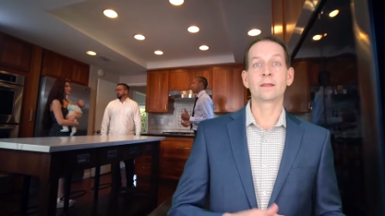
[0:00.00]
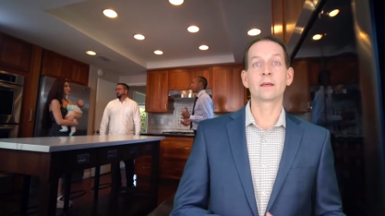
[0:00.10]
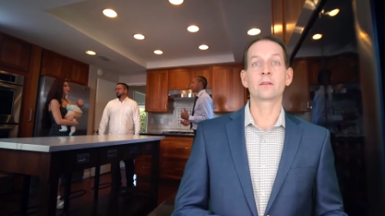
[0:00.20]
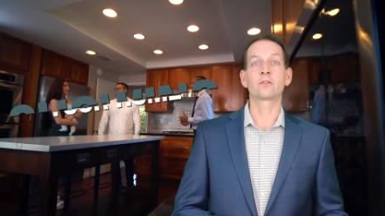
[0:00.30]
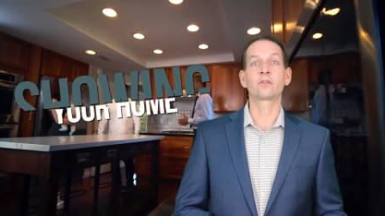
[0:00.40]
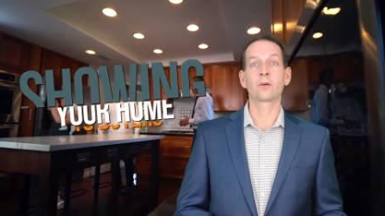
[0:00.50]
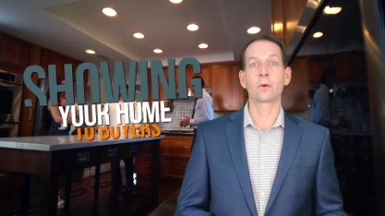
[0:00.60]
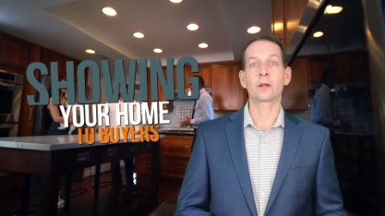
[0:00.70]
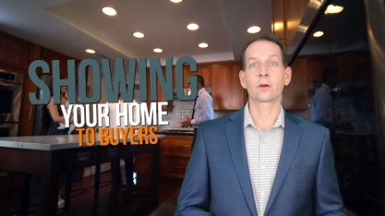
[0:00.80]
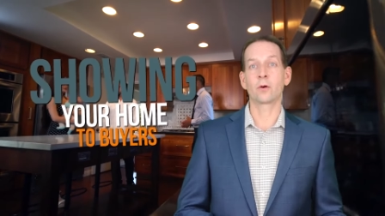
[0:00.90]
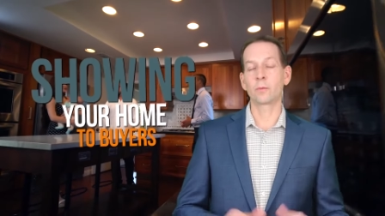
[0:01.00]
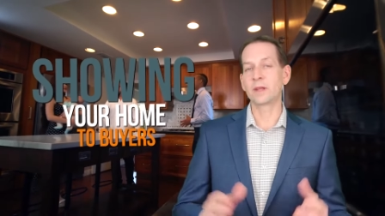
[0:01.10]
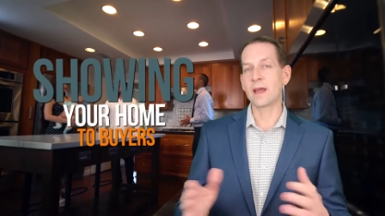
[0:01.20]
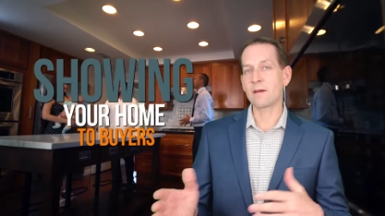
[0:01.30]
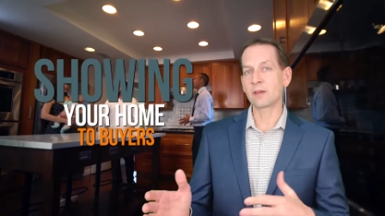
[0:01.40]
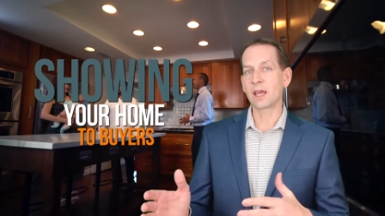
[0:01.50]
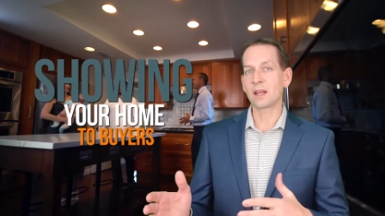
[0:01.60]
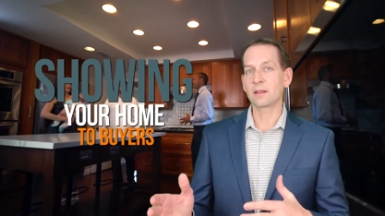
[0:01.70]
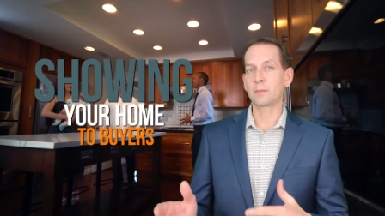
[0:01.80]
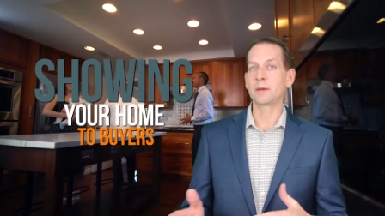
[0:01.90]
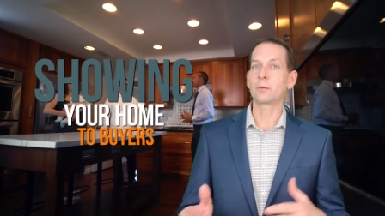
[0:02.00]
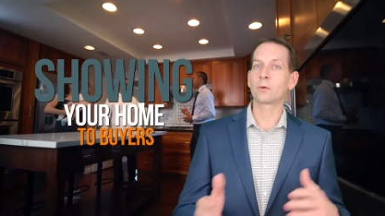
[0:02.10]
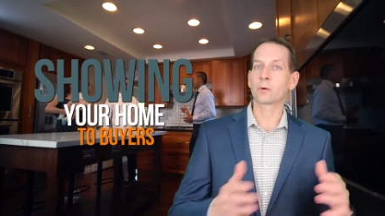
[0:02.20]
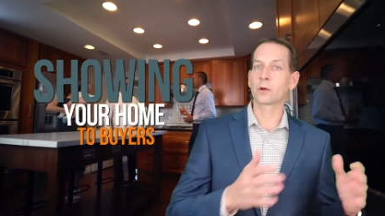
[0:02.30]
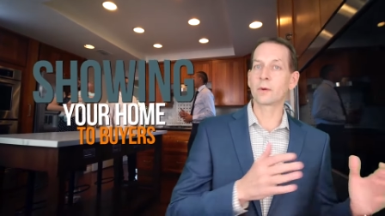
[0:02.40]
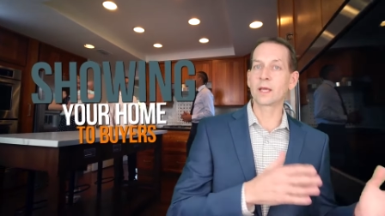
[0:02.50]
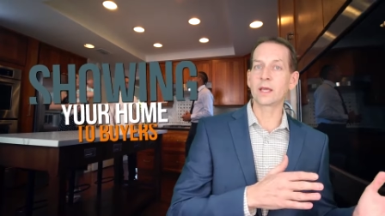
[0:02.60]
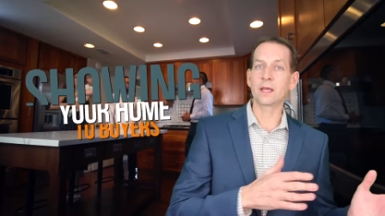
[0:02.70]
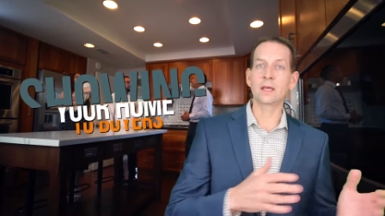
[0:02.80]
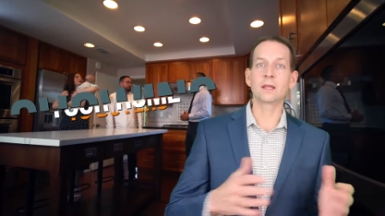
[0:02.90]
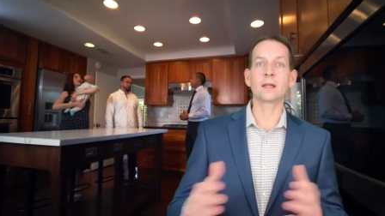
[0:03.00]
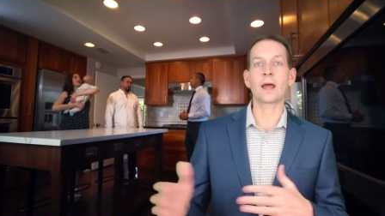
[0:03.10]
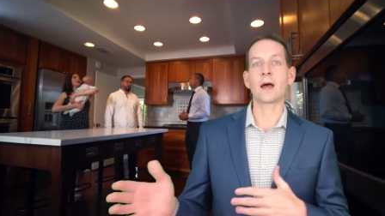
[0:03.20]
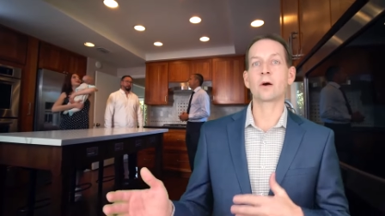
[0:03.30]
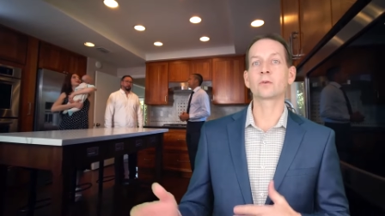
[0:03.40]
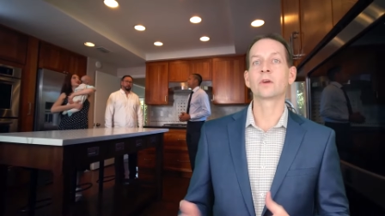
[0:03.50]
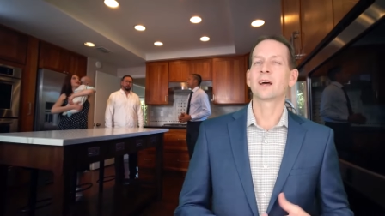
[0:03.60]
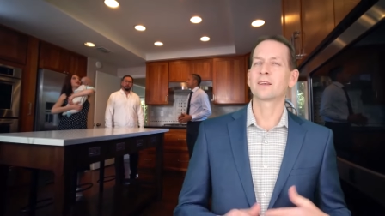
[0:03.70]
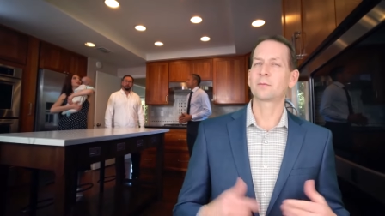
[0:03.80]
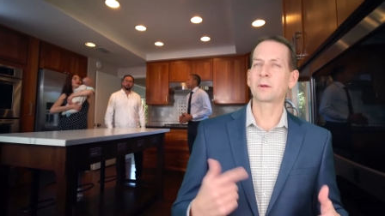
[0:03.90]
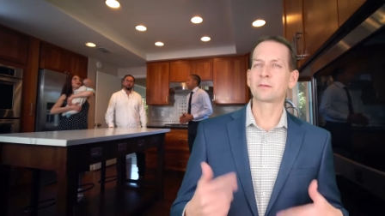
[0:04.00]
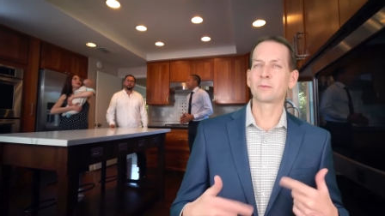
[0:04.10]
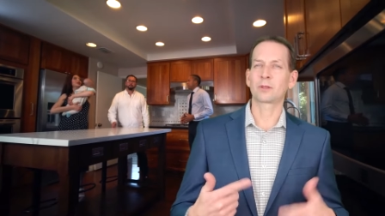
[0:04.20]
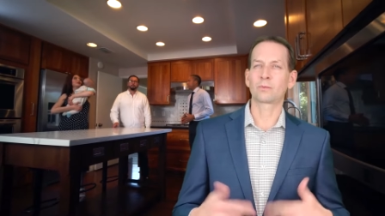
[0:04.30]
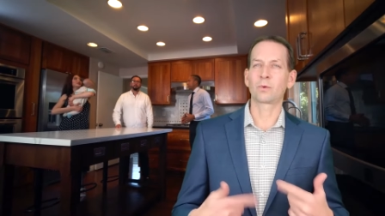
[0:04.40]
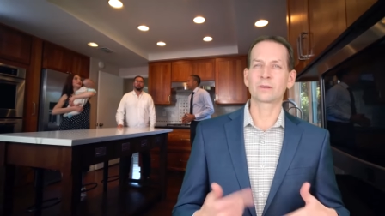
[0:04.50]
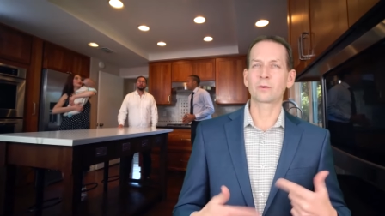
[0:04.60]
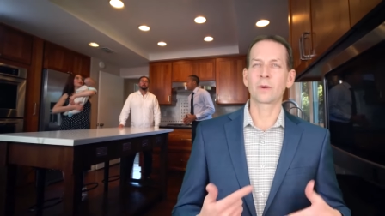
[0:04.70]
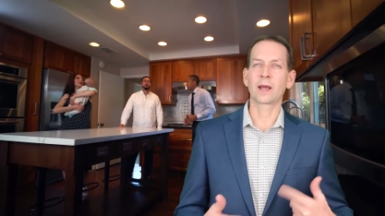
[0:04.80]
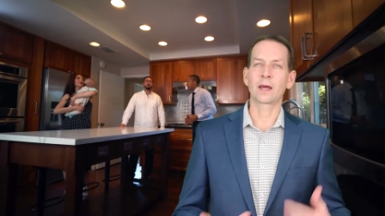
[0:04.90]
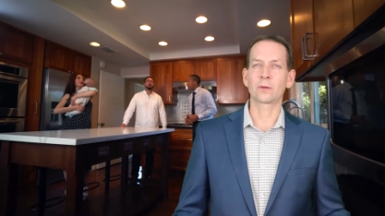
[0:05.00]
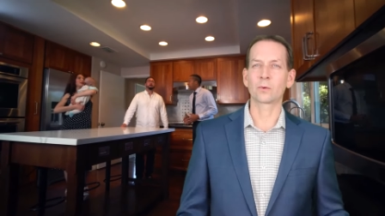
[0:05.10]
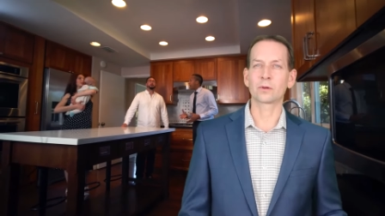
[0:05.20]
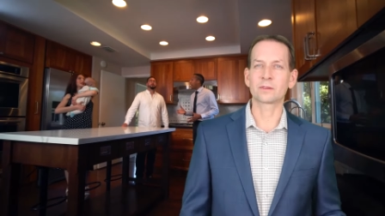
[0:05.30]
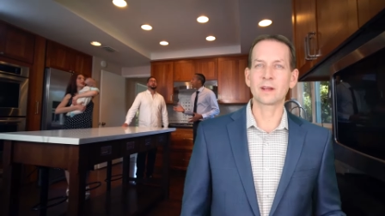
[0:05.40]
and then there's showing your home and navigating the people who are going in and out, especially with what's going on in the world